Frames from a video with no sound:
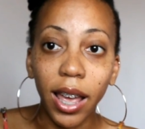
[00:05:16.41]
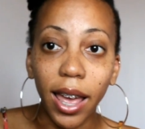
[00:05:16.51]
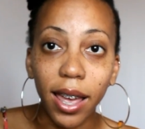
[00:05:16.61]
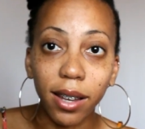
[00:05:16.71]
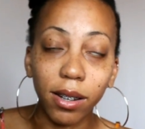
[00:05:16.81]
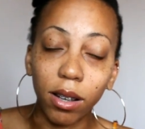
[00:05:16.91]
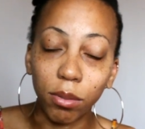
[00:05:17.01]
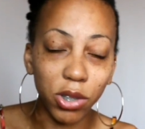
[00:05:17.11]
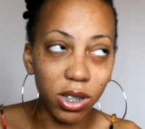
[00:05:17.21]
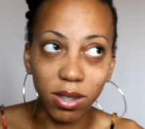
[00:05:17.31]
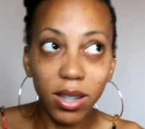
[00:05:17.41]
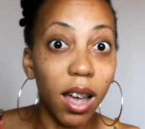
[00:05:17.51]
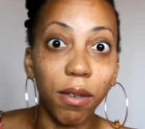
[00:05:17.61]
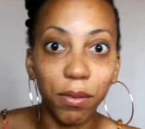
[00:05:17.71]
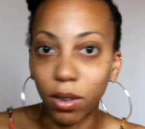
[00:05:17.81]
and um, just
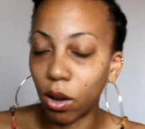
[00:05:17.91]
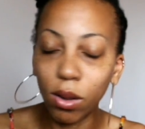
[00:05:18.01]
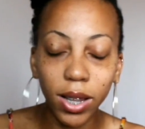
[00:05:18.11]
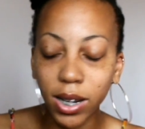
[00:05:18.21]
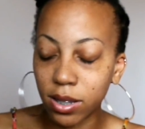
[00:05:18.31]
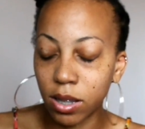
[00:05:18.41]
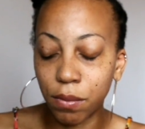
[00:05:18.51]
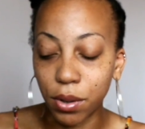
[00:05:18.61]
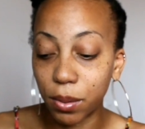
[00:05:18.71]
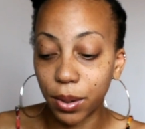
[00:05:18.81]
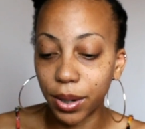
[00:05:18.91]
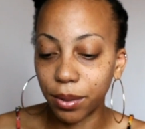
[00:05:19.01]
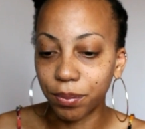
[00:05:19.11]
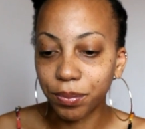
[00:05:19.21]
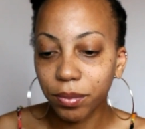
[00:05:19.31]
stuff a whole lot of stuff going
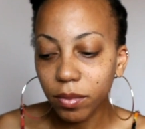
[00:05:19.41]
on